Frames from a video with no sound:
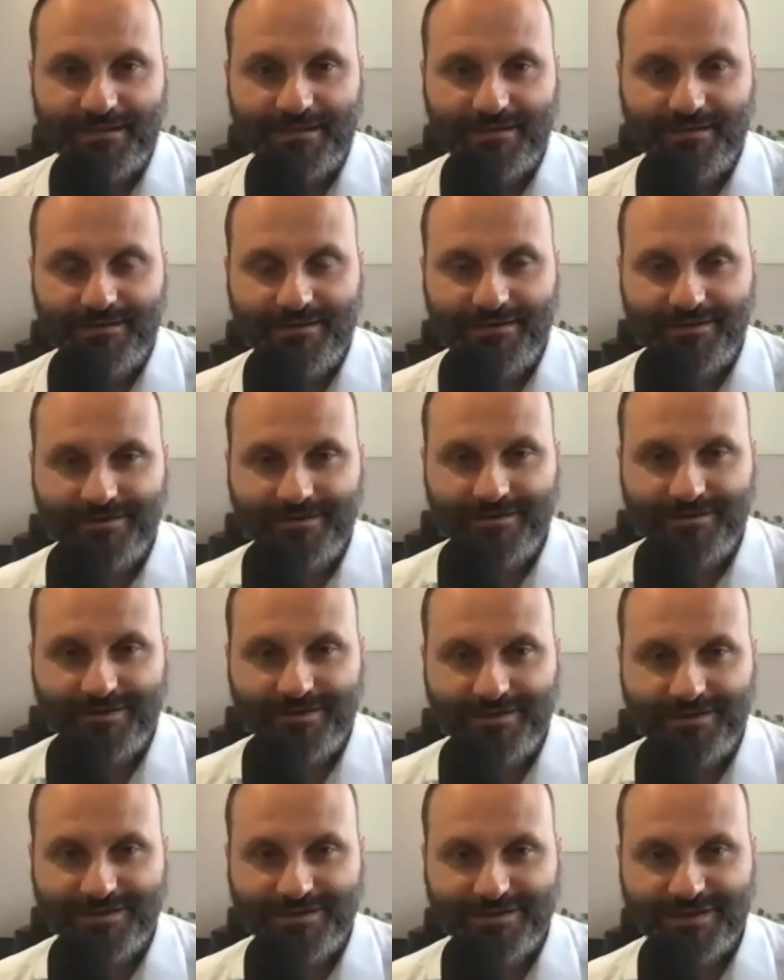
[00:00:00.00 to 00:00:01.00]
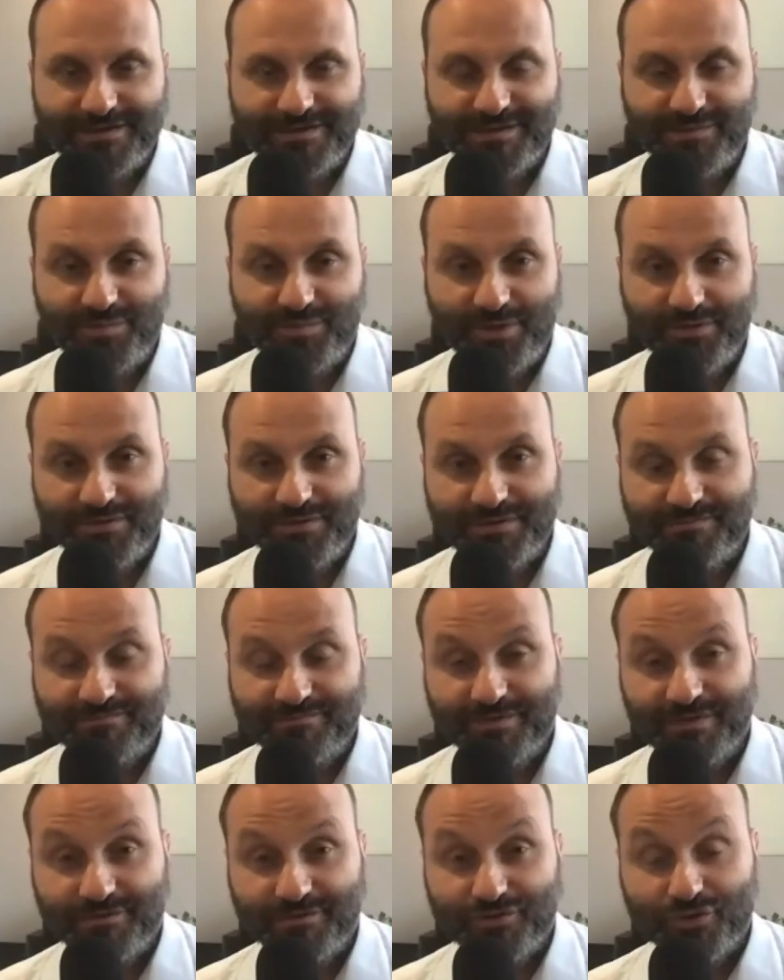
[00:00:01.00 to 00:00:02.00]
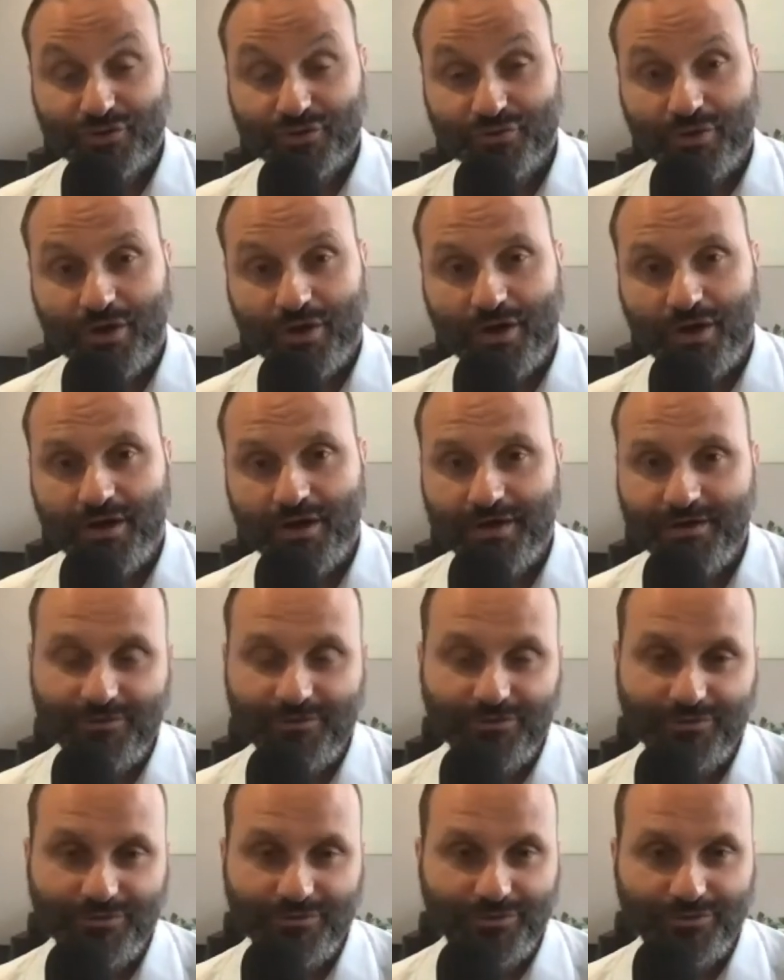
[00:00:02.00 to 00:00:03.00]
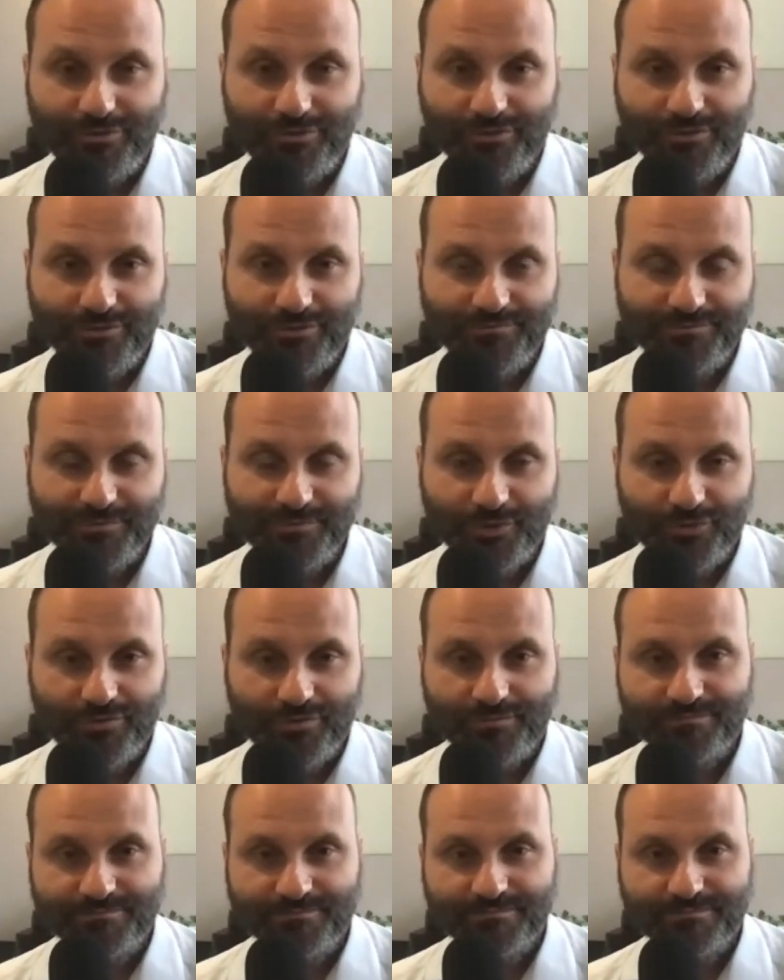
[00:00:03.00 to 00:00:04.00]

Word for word: uh, I, suppose too high or, or, or